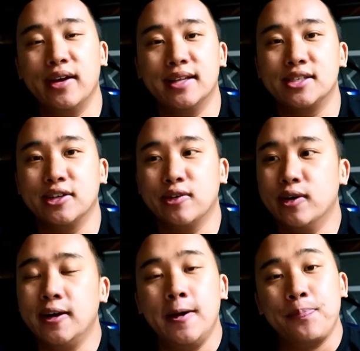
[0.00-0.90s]
And
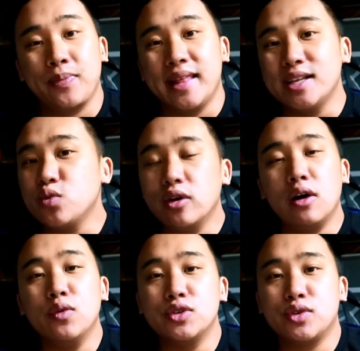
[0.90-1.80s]
so that's what
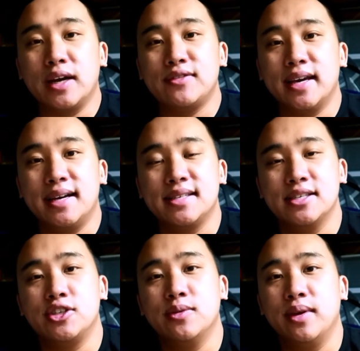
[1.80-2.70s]
all-wheel drive tax
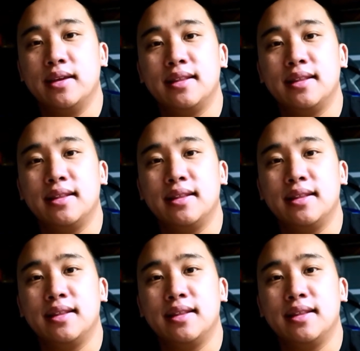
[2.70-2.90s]
is to me.